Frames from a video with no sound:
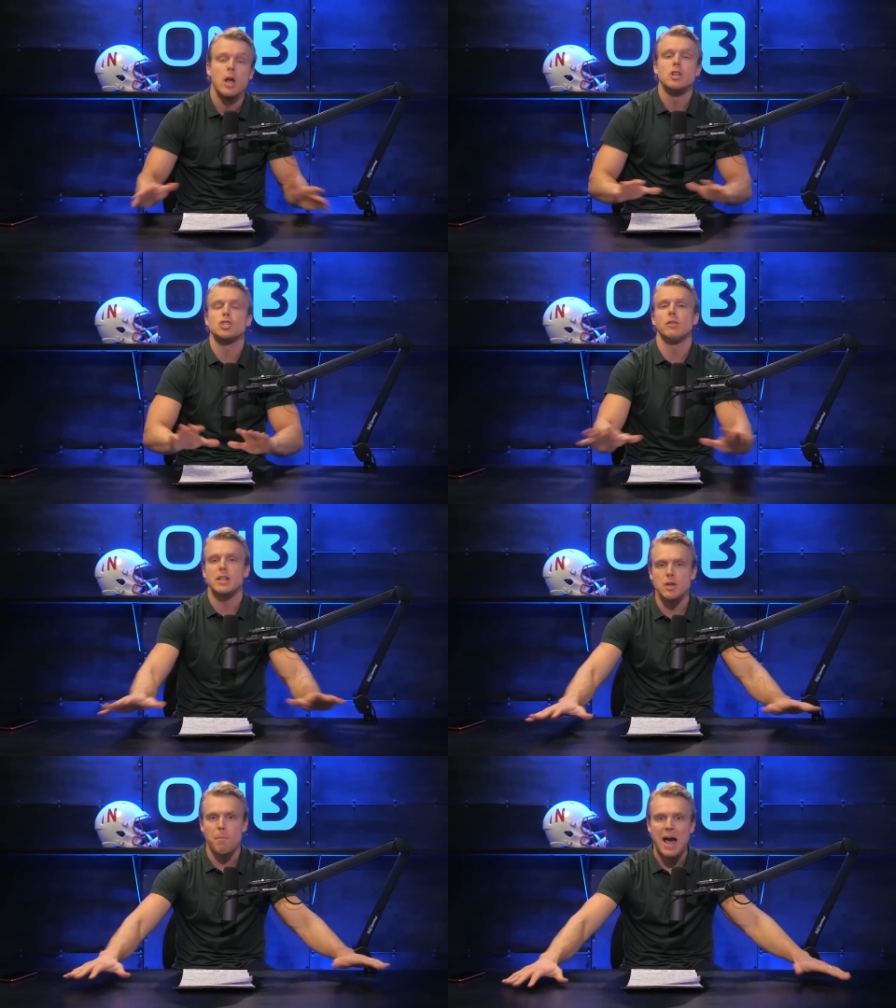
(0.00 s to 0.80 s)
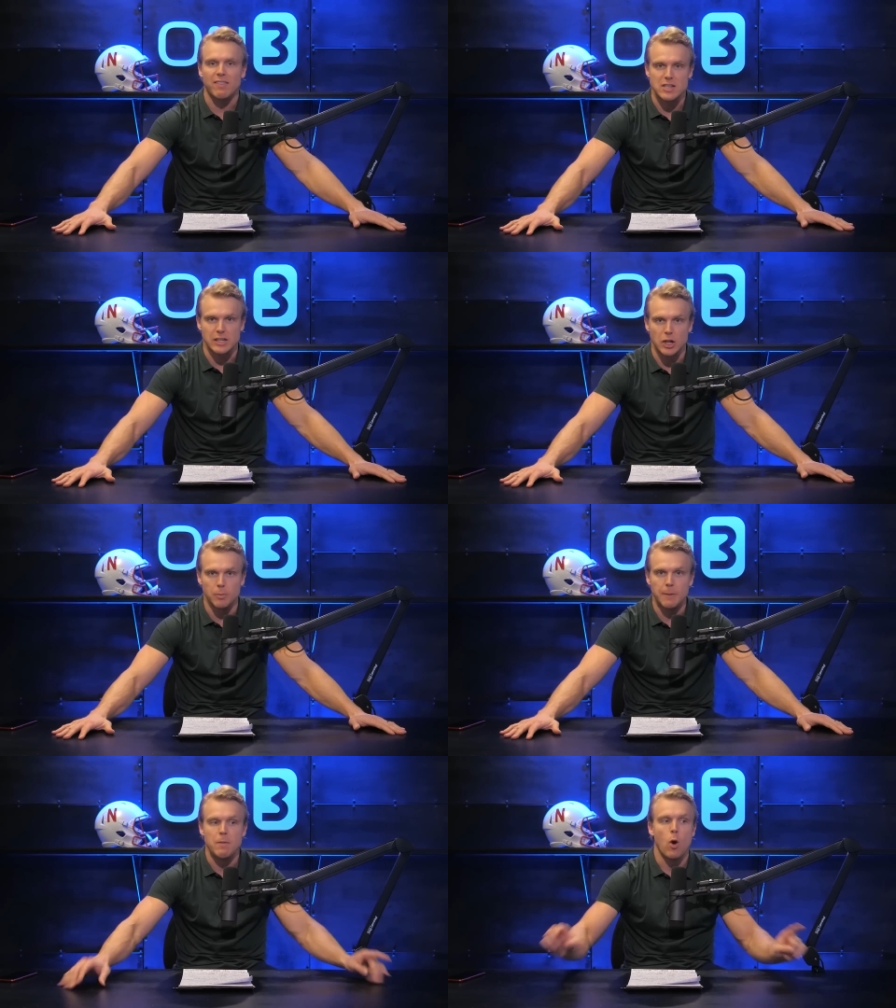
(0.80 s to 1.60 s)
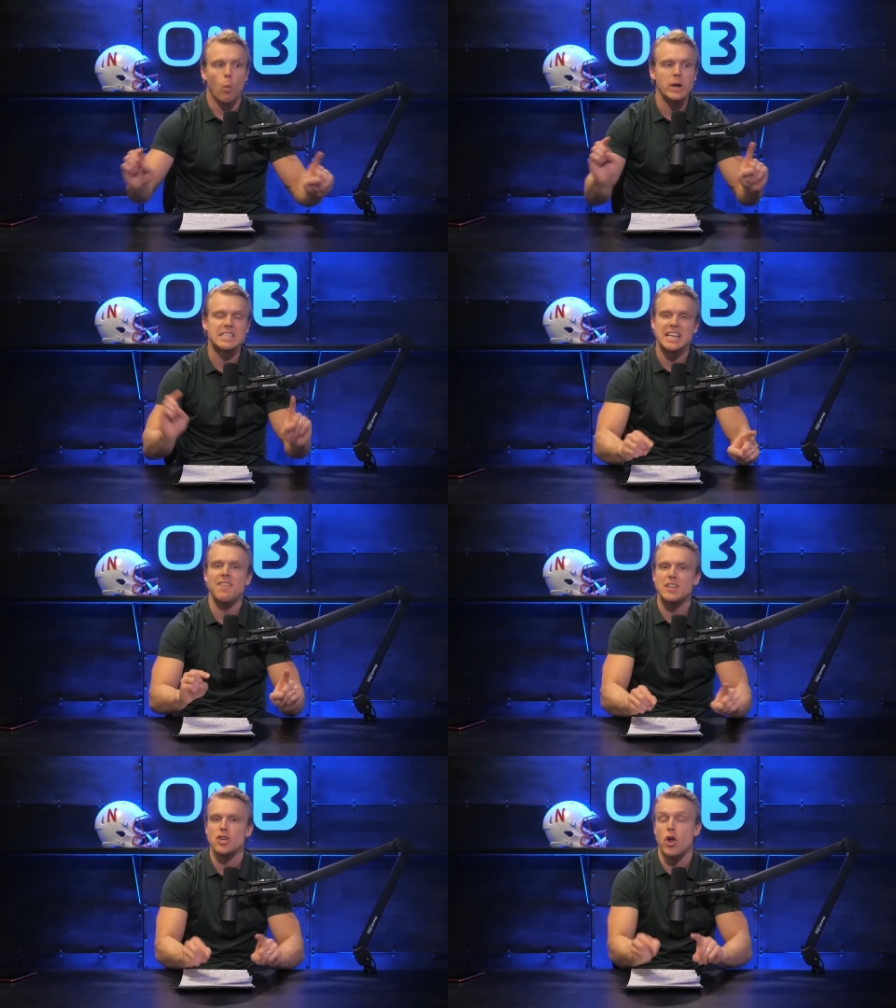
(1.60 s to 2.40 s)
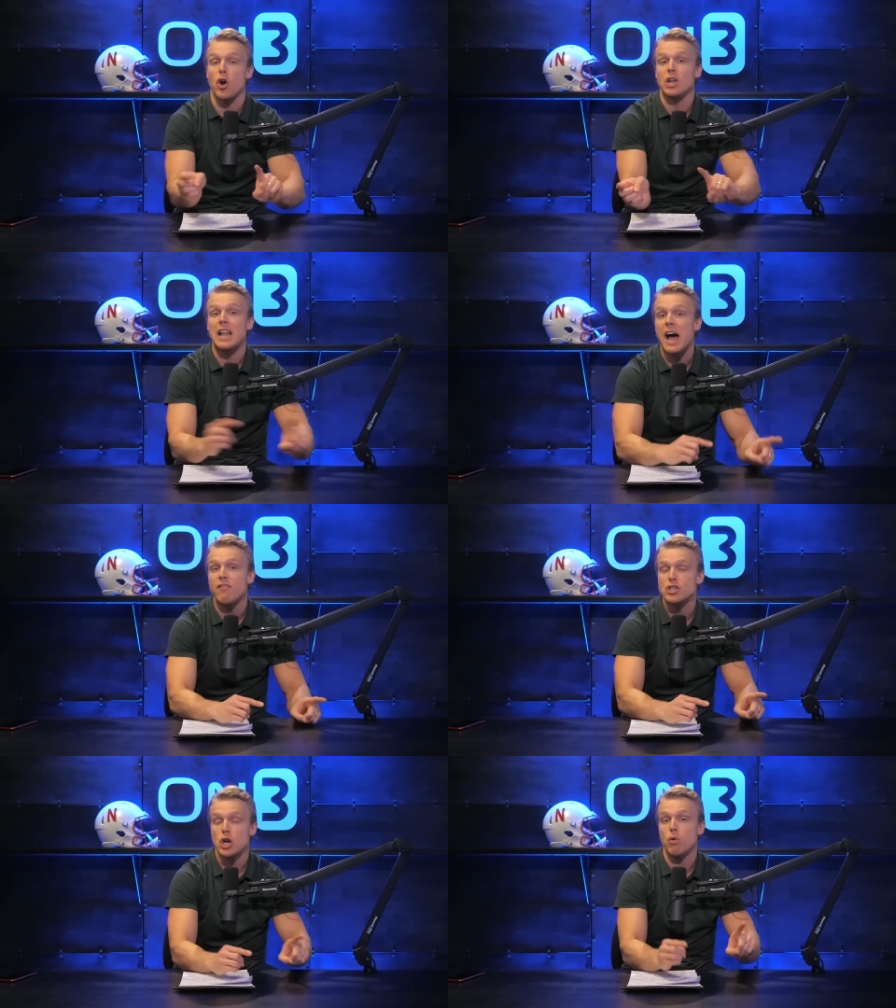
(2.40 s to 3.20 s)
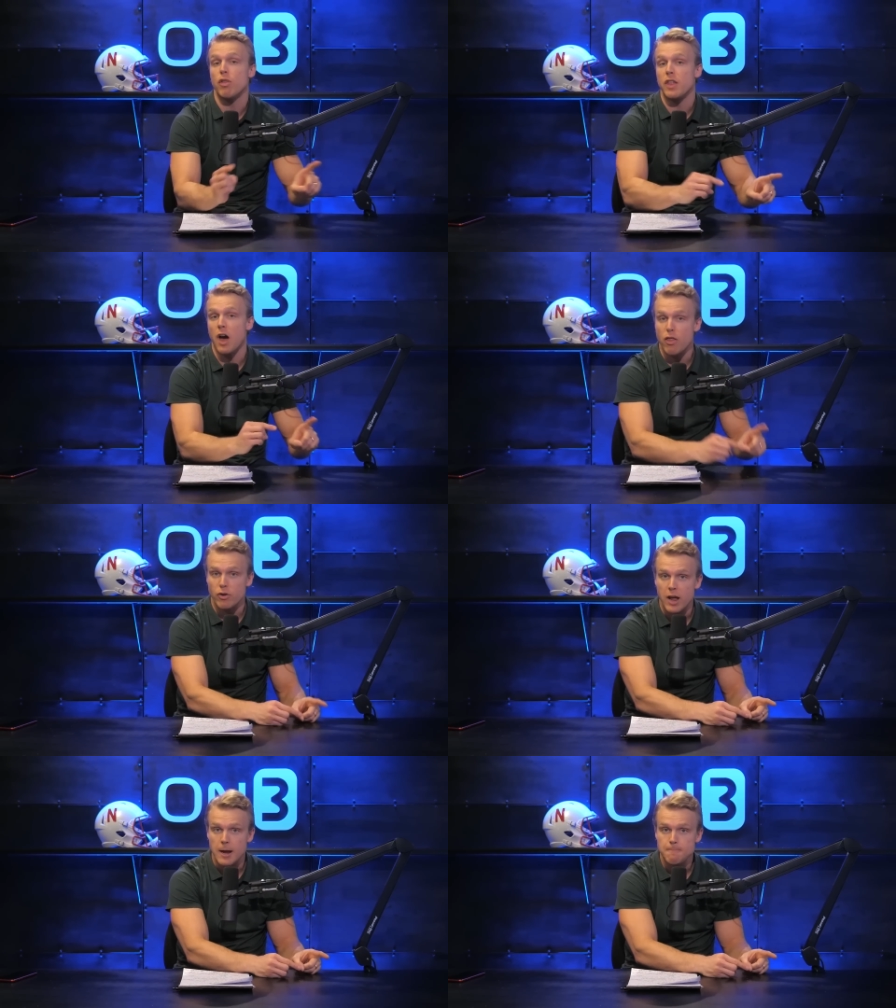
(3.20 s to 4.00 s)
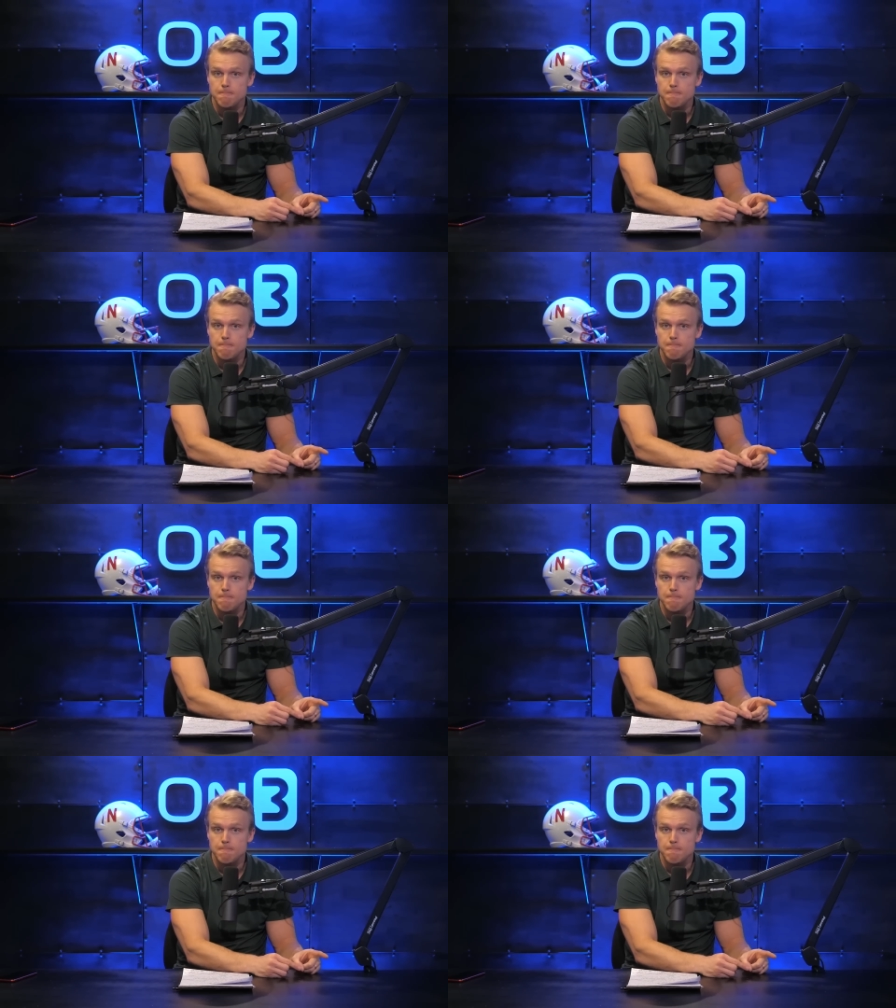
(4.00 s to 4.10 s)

So let's unpack this a little bit. We said this on our live show the other day.